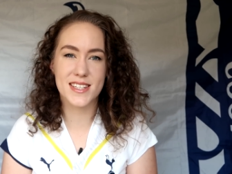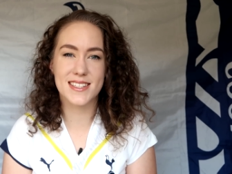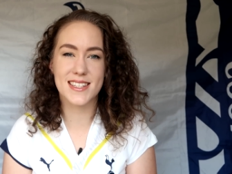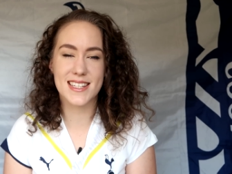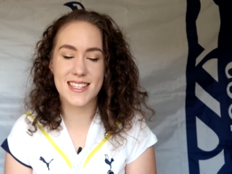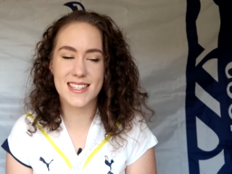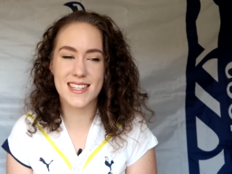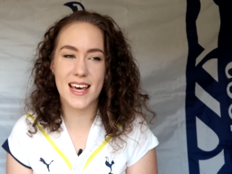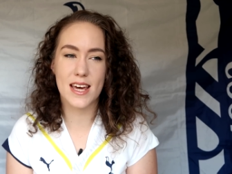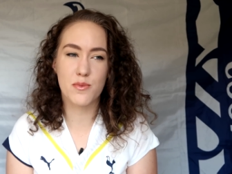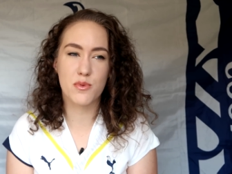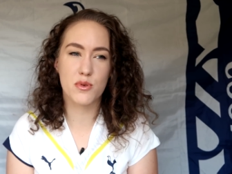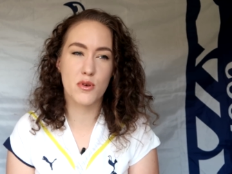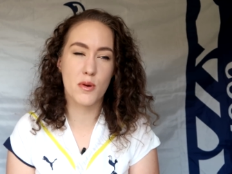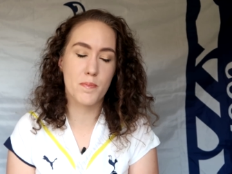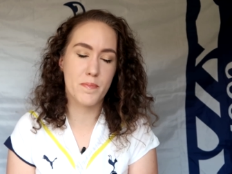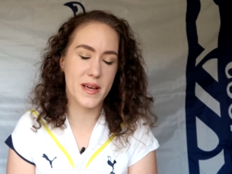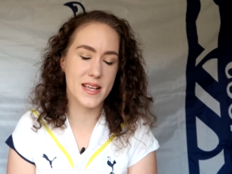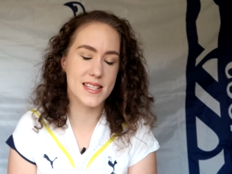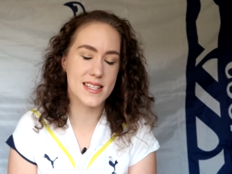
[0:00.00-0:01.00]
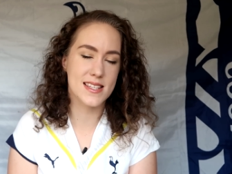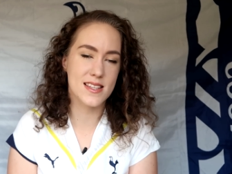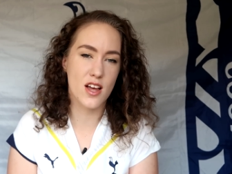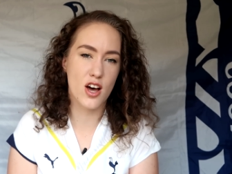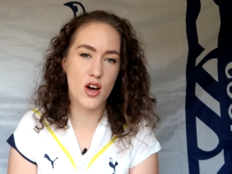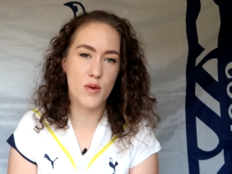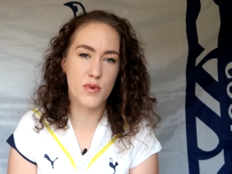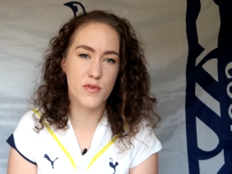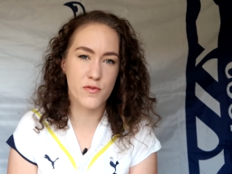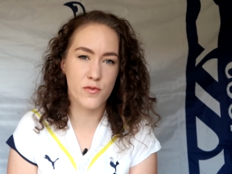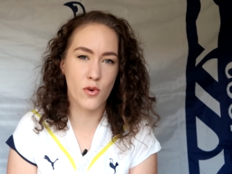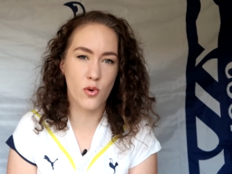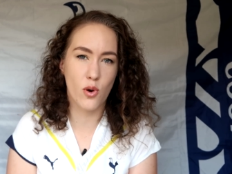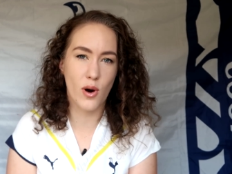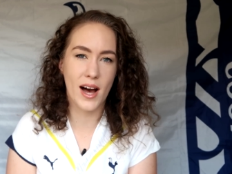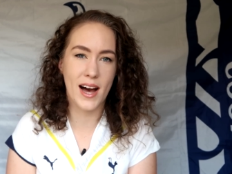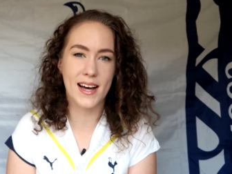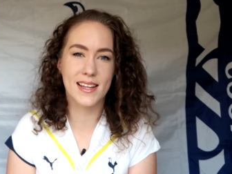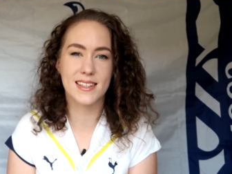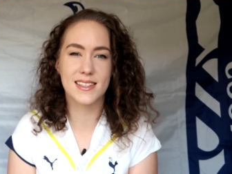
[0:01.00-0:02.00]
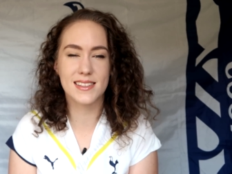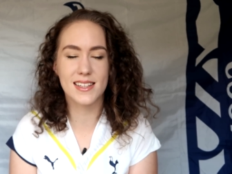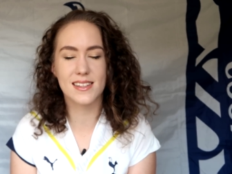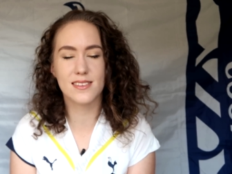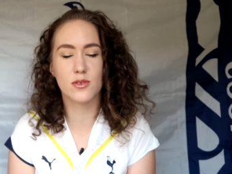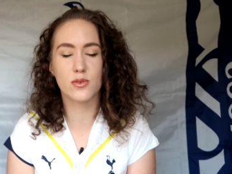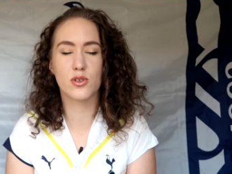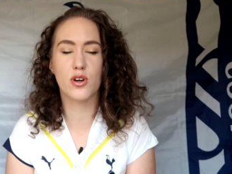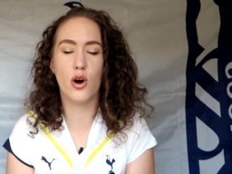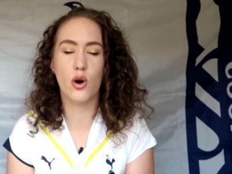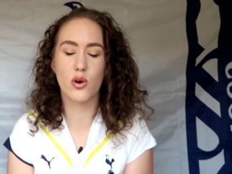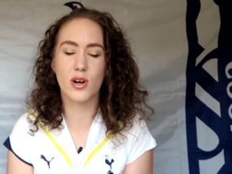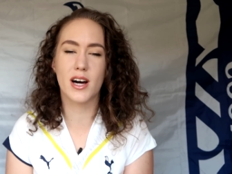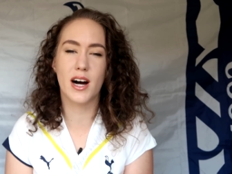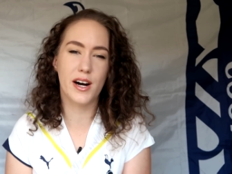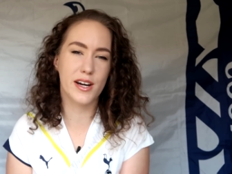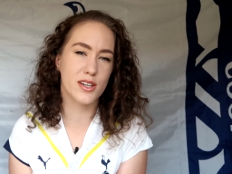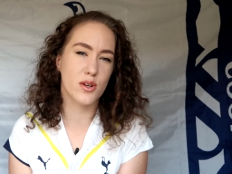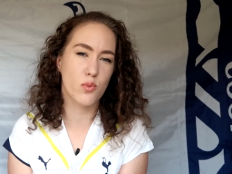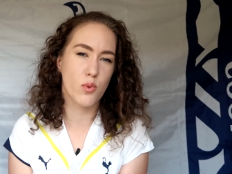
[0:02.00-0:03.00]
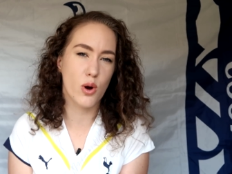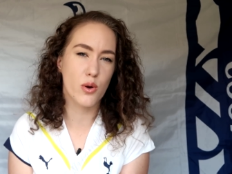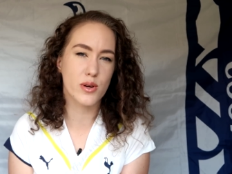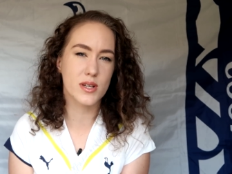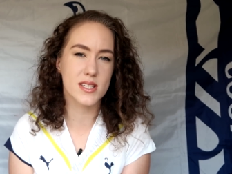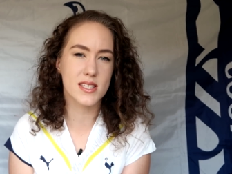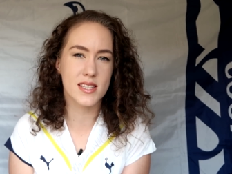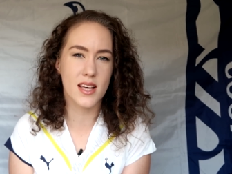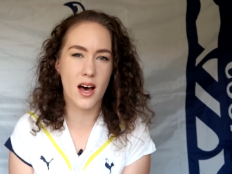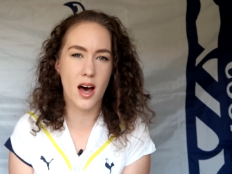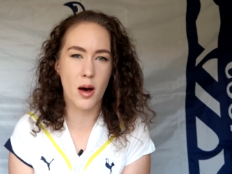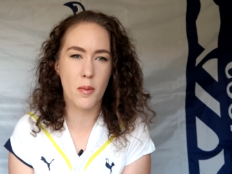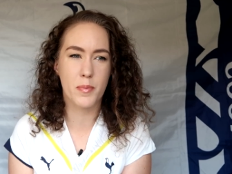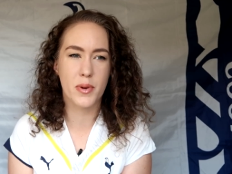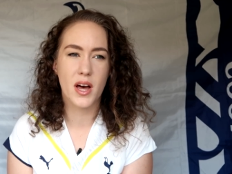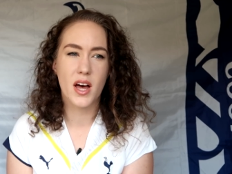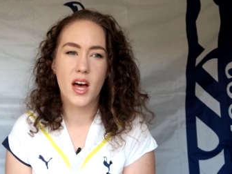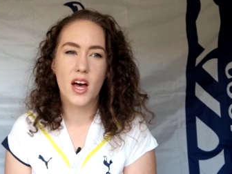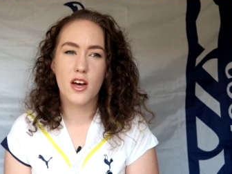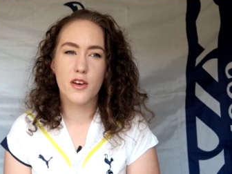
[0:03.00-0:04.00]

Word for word: As I said, we were a bit slow beforehand, and then the goal kind of woke us up.